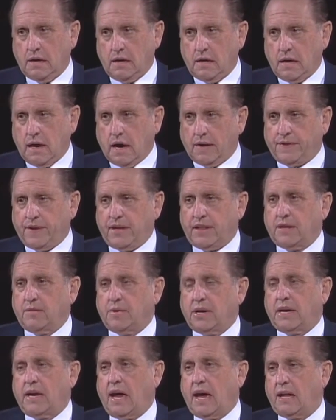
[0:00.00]
I think the
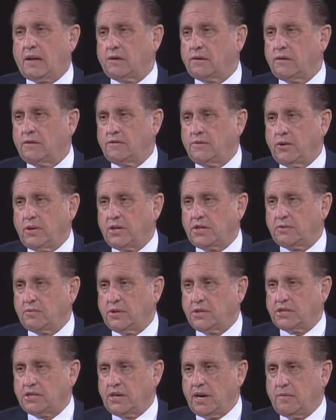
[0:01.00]
mechanical voice
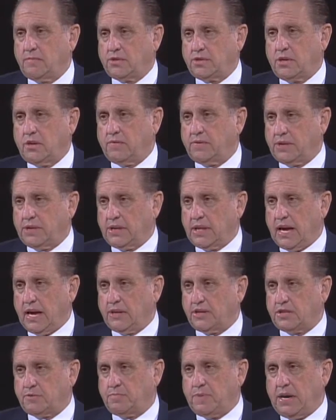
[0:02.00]
which comes over the
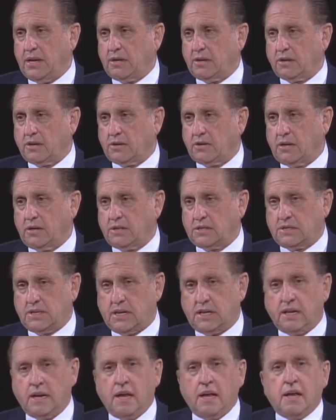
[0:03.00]
loudspeaker calls
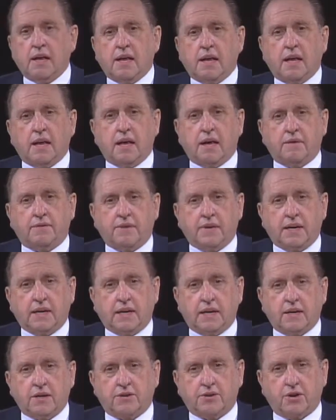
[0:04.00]
it
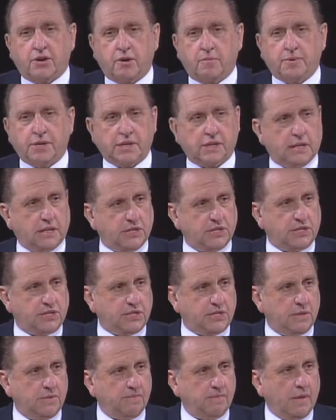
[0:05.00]
heavy
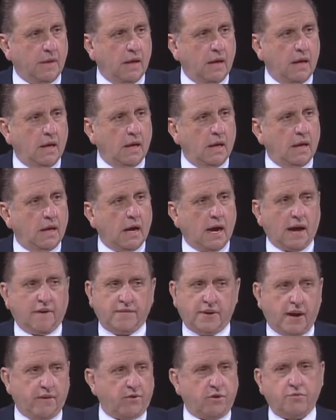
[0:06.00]
turbulence. I've
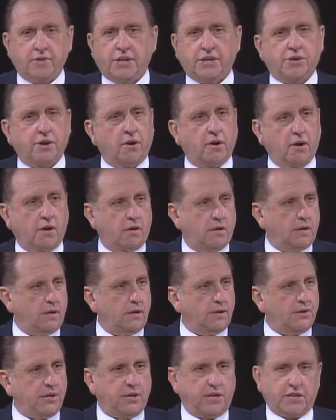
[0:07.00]
never returned
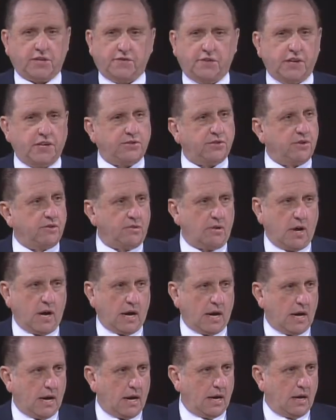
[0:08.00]
to this featured
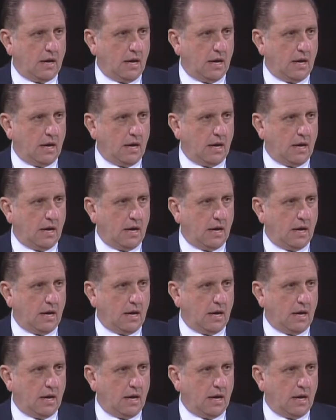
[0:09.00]
ride.